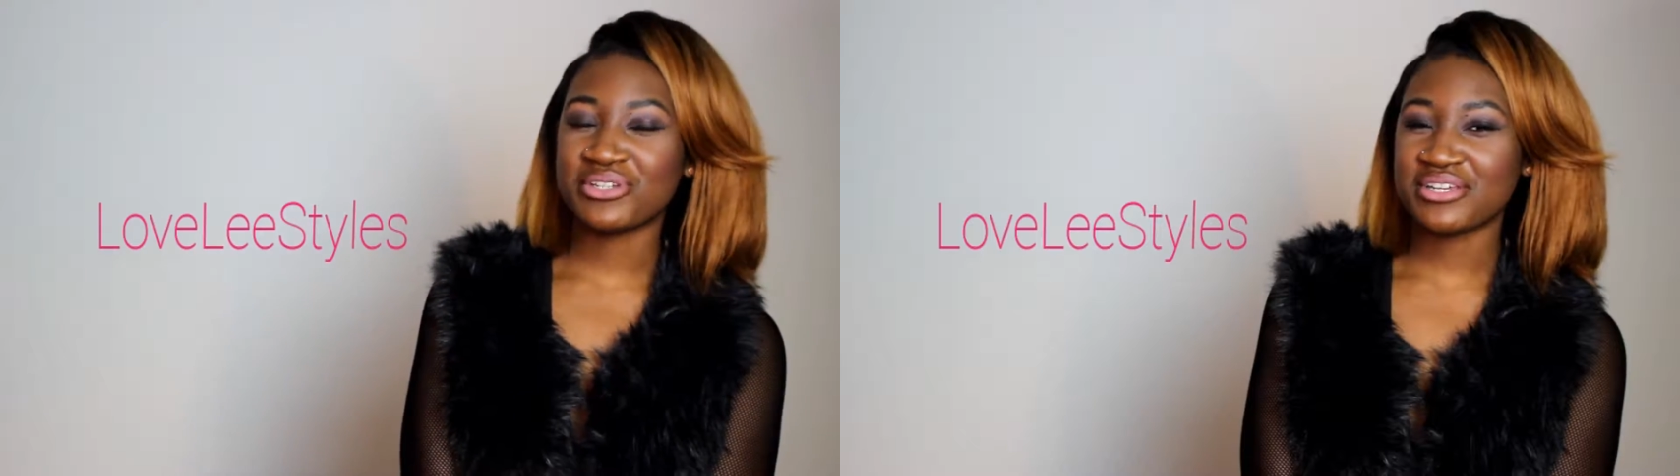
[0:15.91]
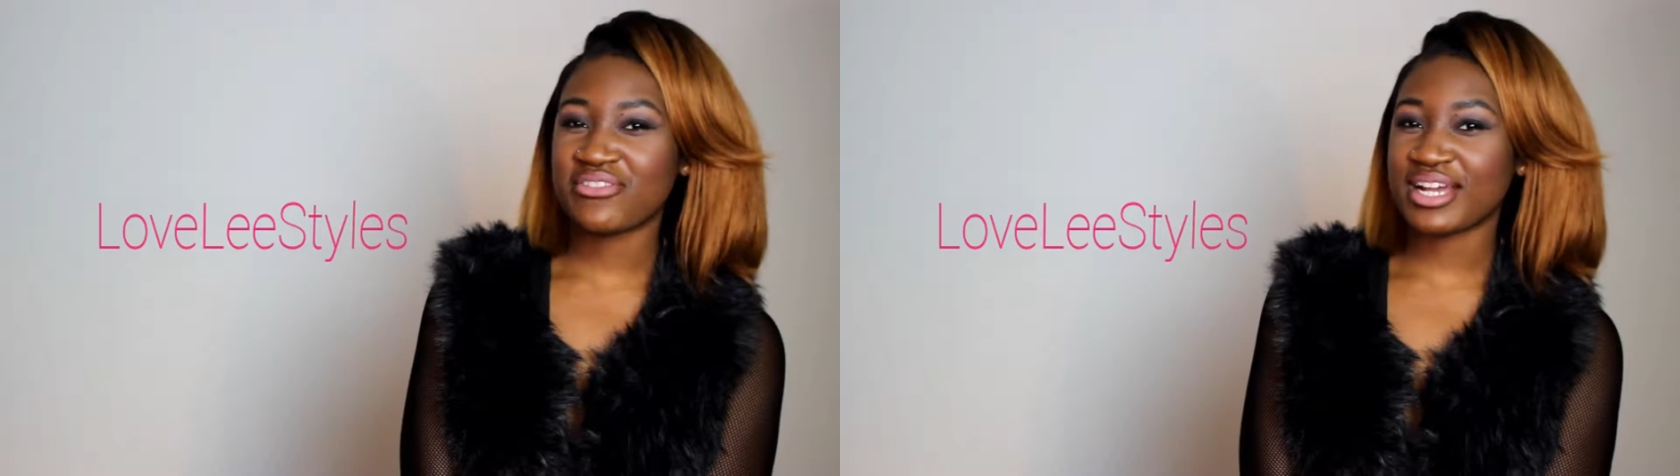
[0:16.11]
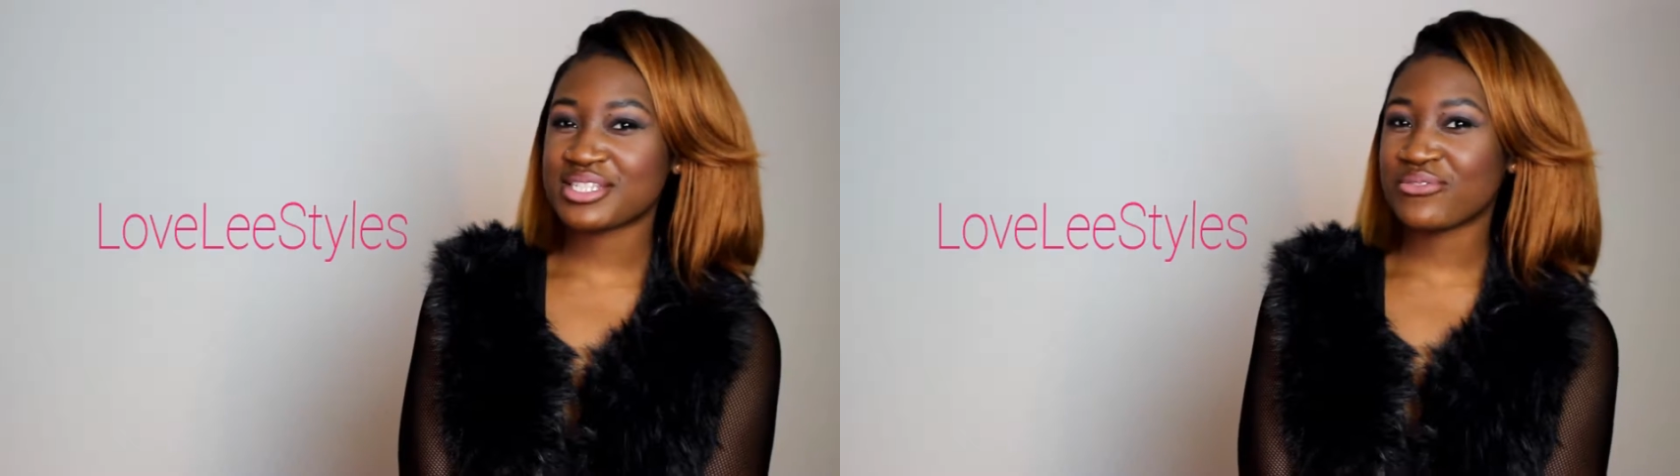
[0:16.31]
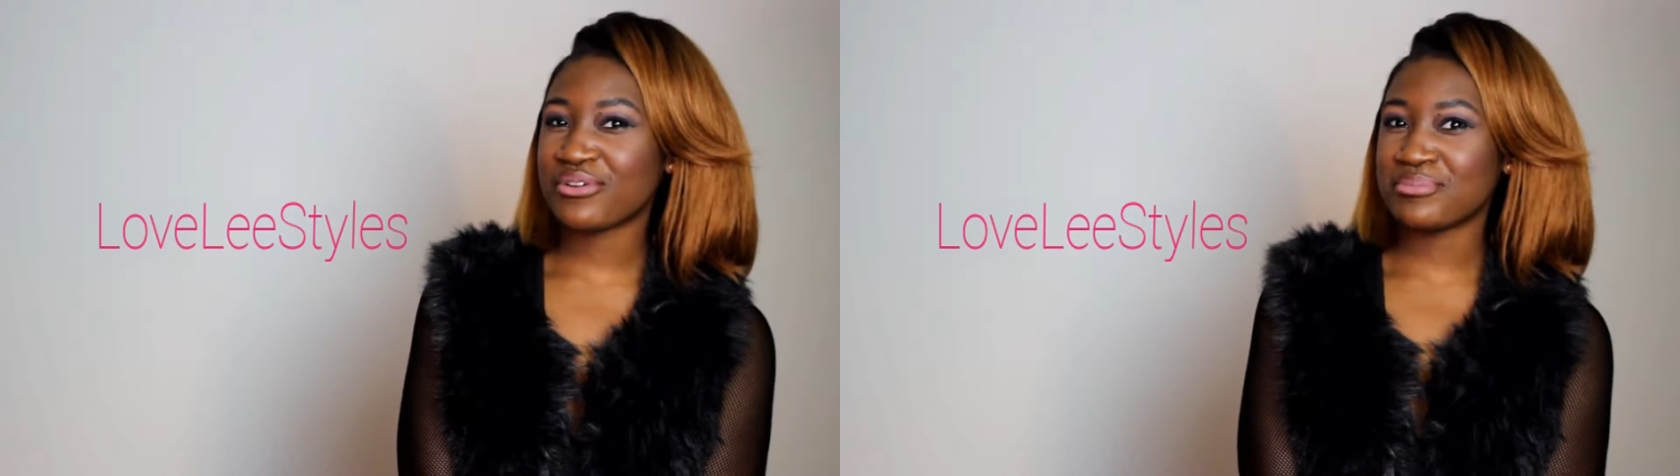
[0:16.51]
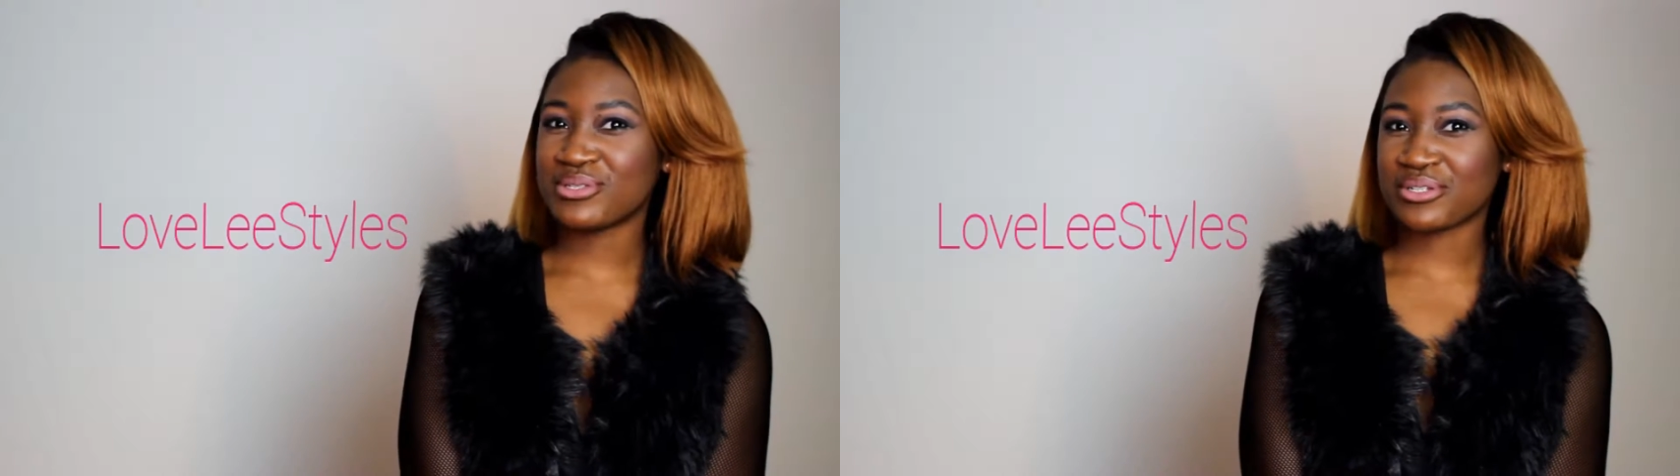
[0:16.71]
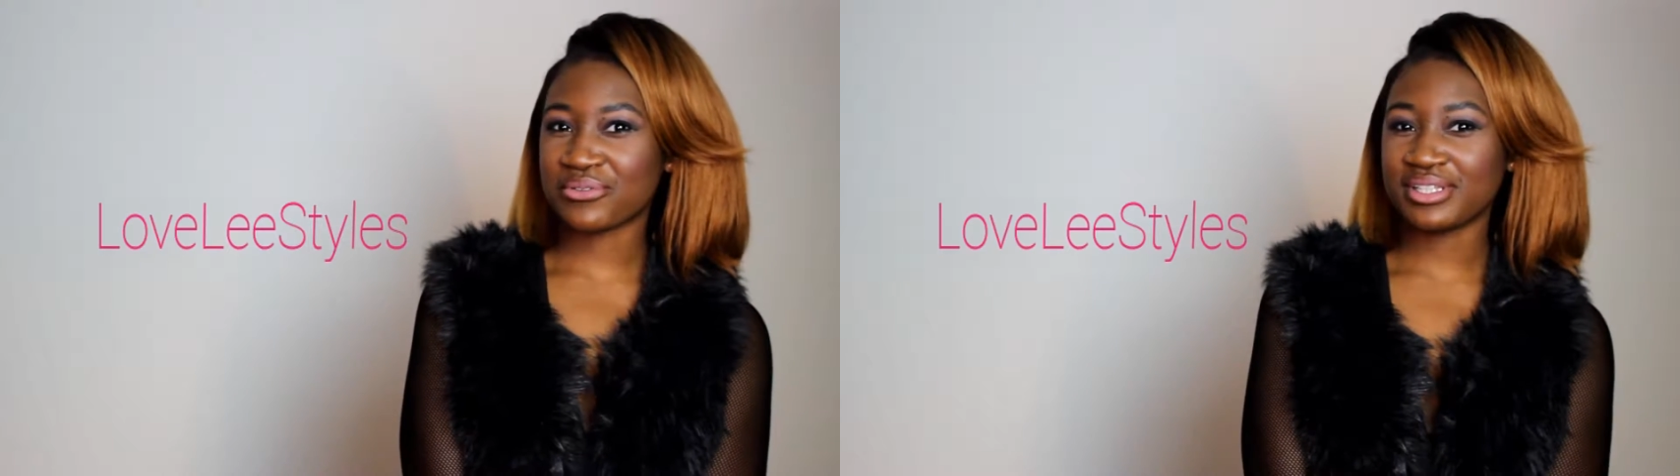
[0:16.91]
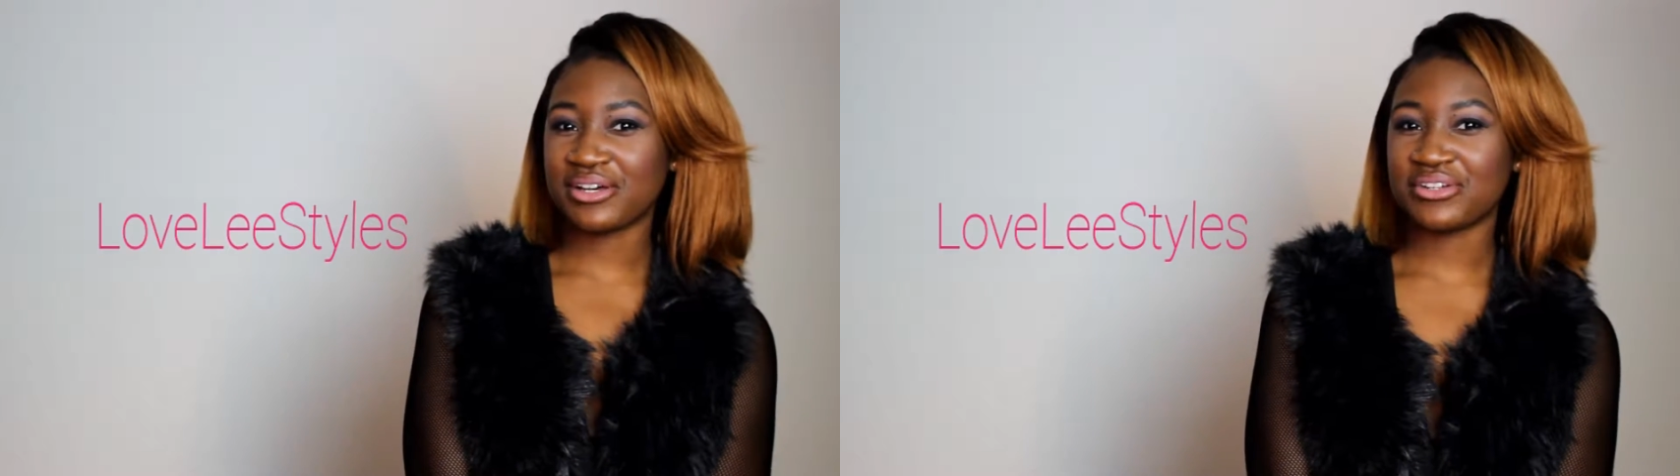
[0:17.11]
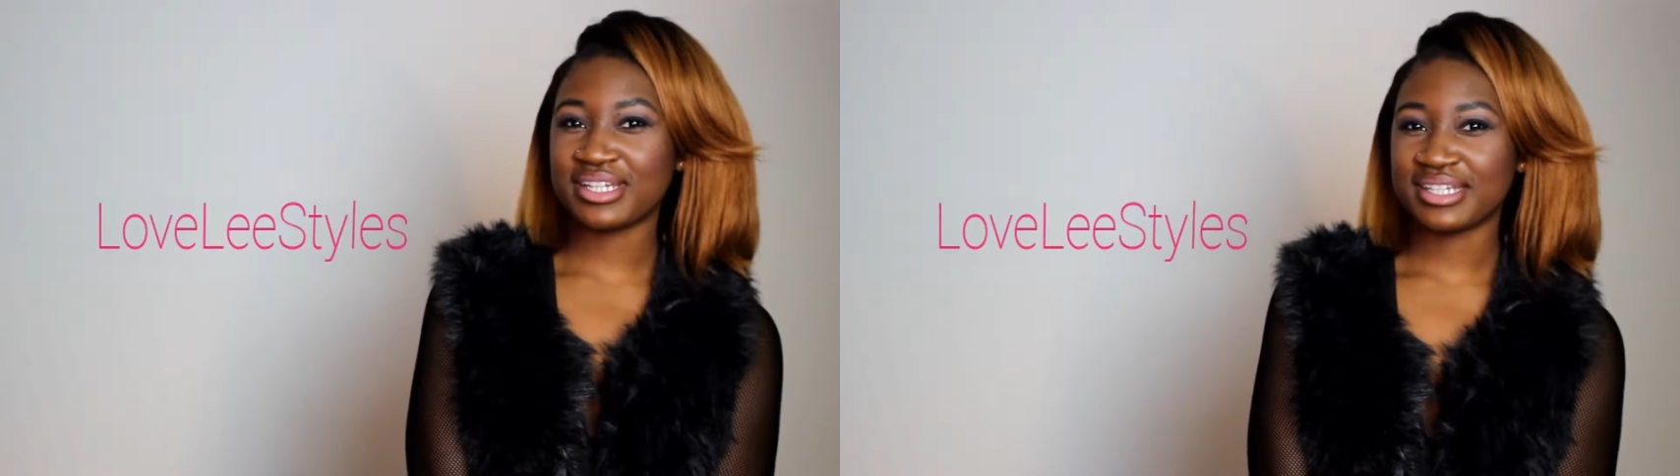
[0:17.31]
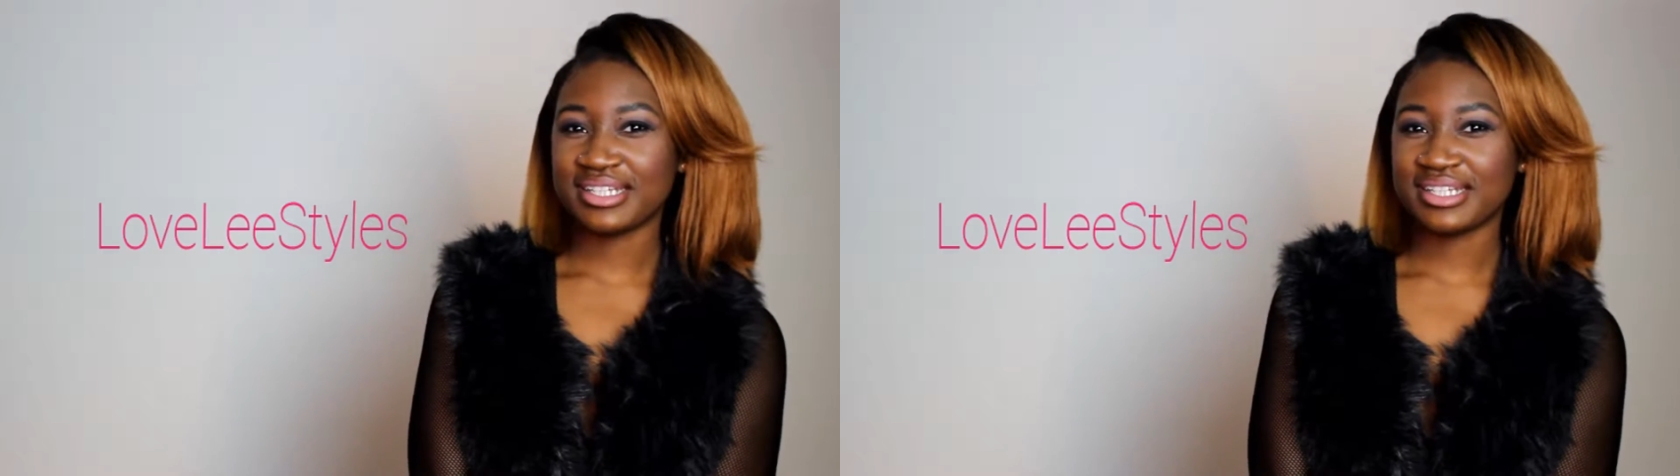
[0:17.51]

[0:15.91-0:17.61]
beauty advisor for Music Reloaded.